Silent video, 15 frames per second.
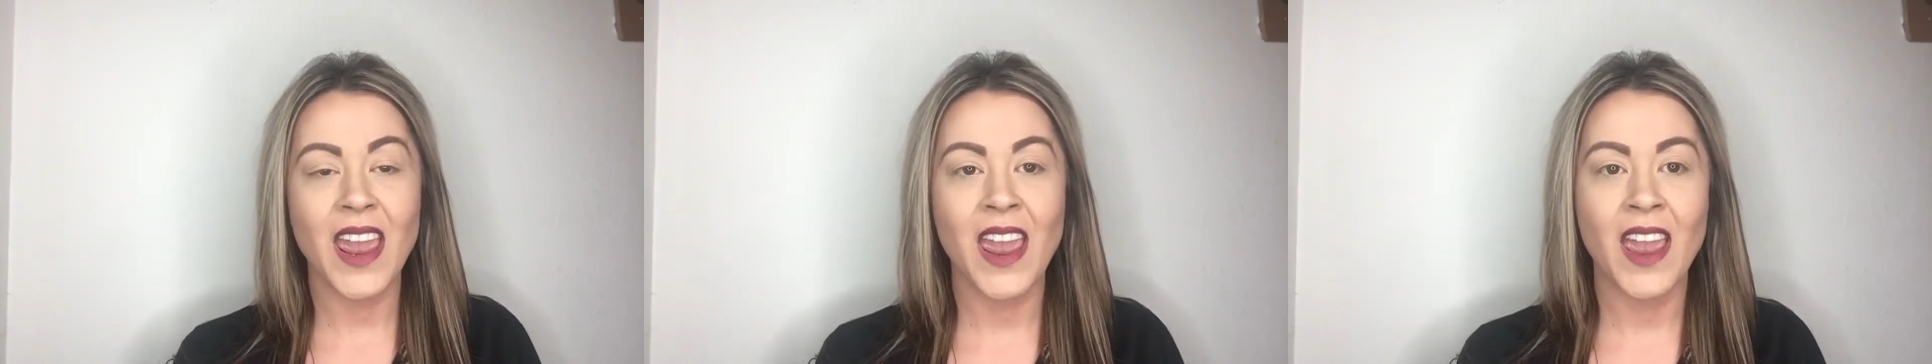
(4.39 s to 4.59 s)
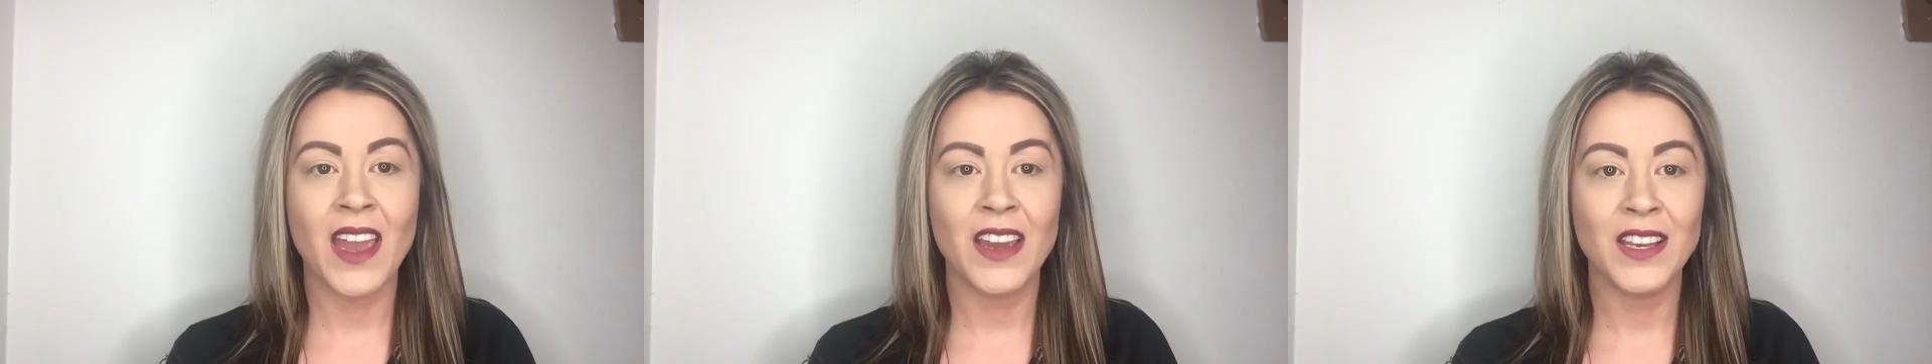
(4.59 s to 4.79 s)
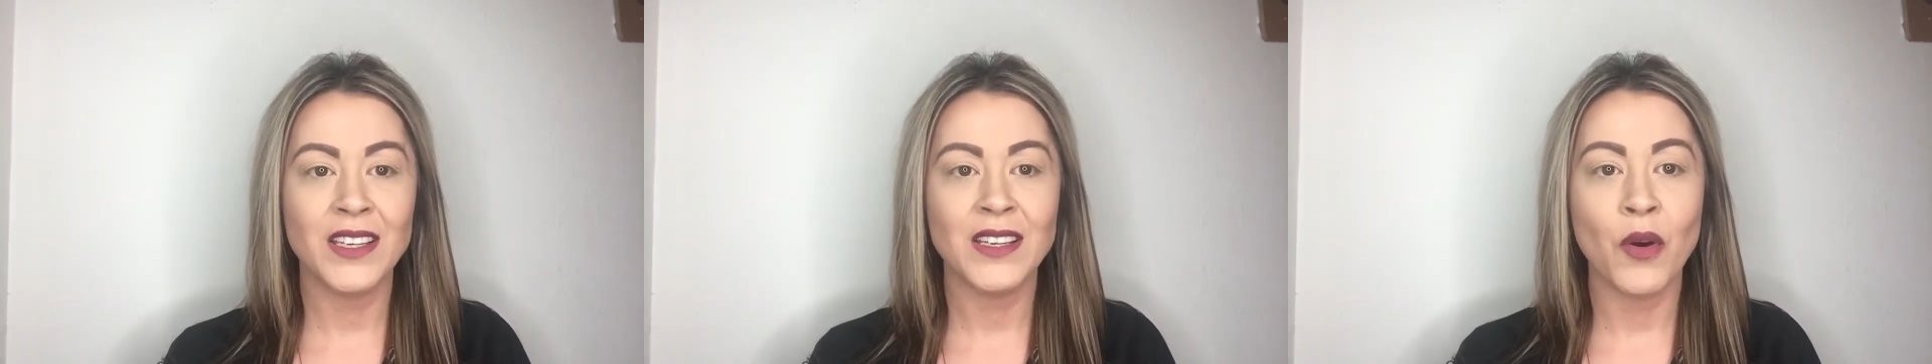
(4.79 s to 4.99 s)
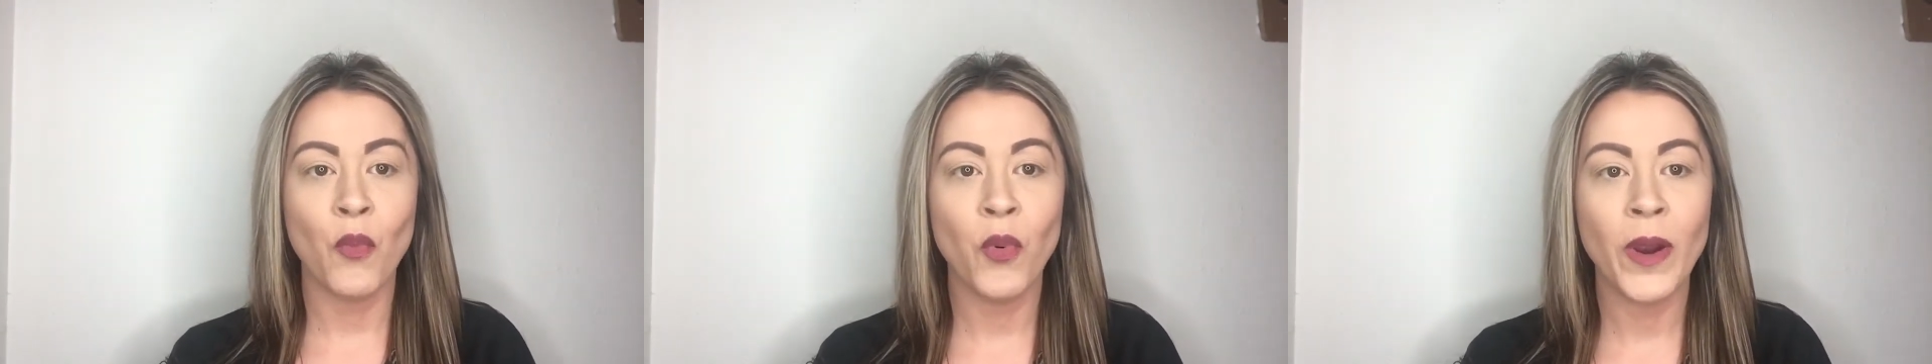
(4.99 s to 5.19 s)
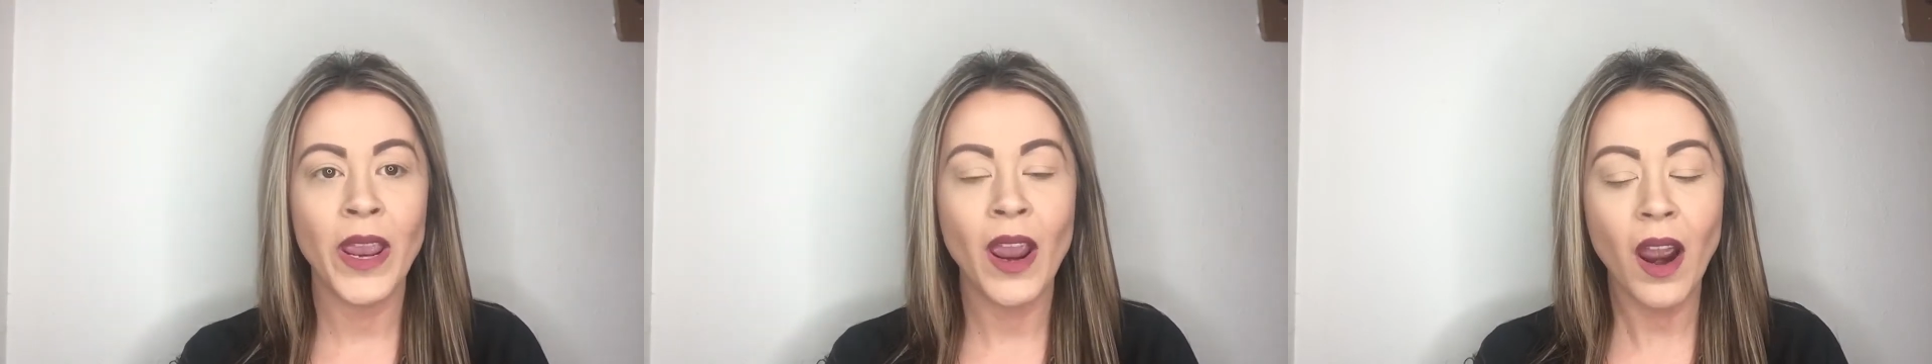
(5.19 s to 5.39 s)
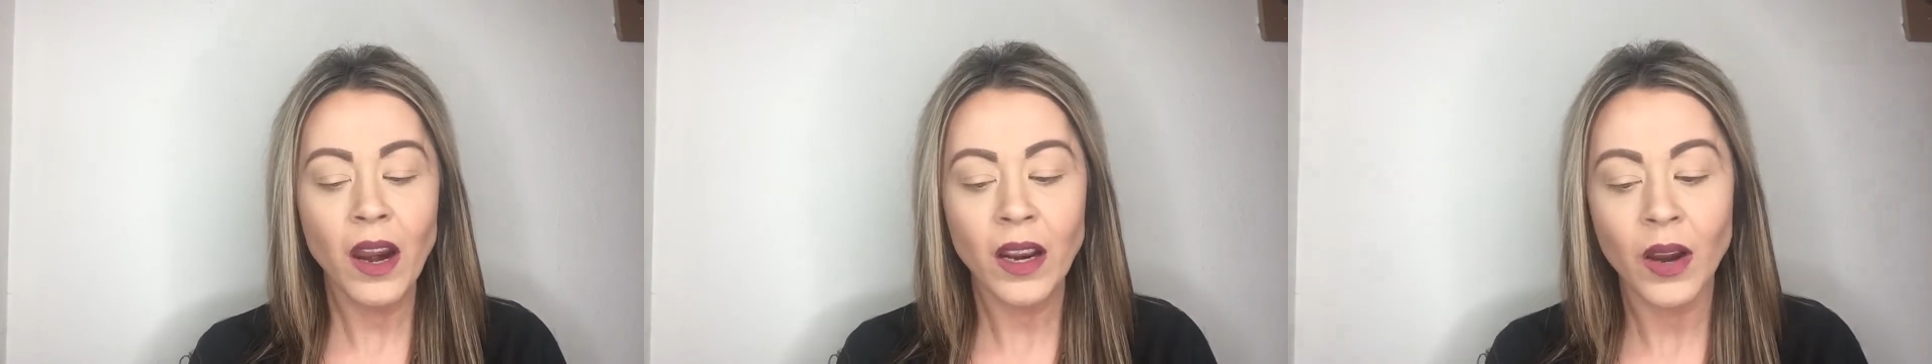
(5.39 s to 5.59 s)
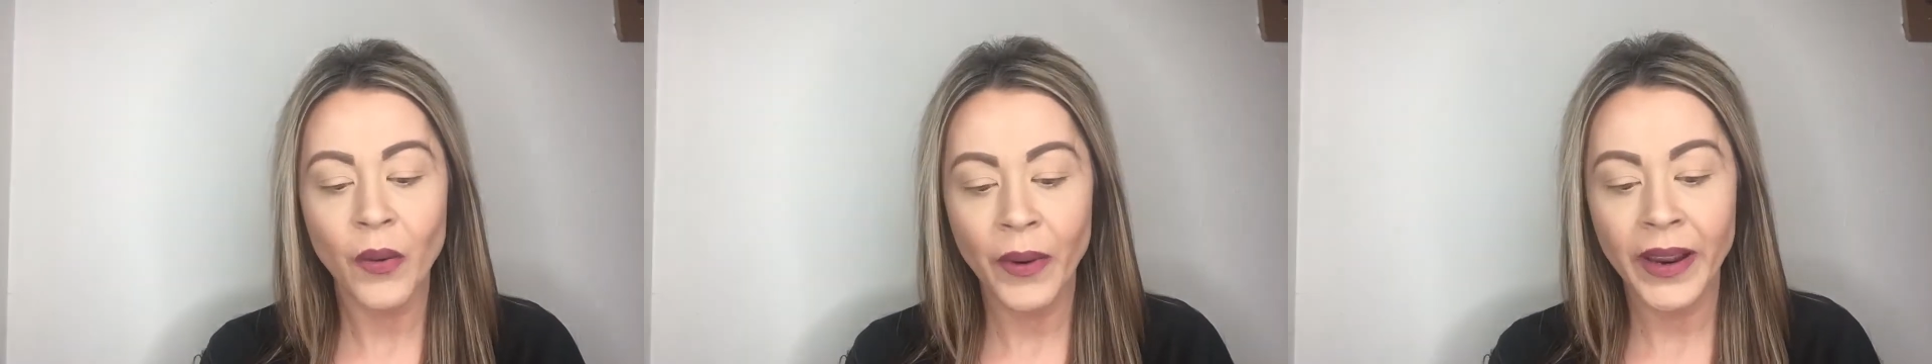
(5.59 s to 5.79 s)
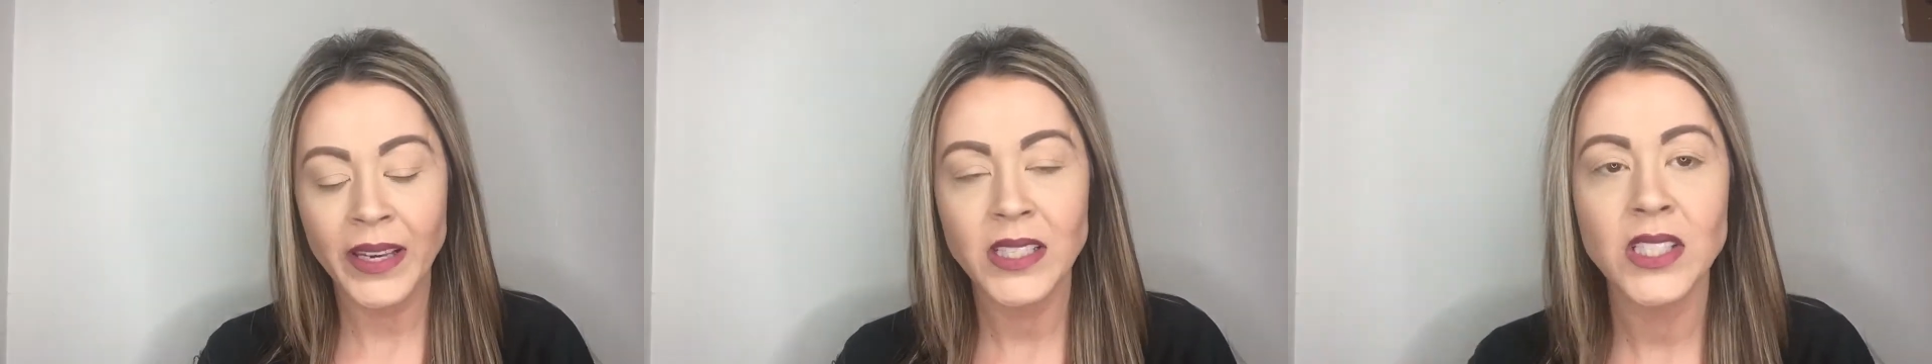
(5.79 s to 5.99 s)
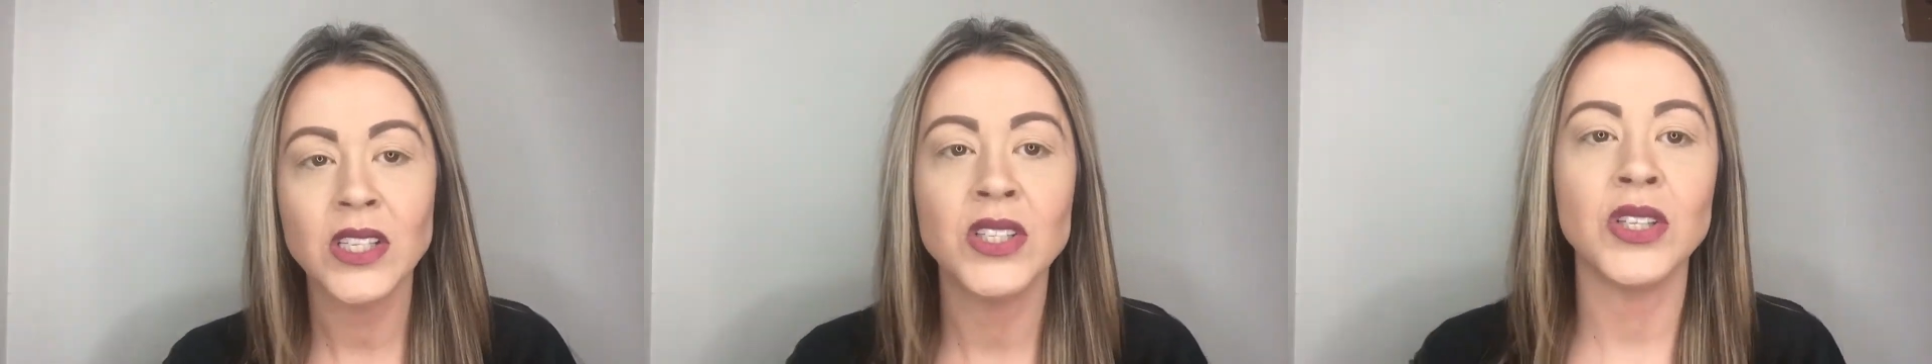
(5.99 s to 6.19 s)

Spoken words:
and we are going to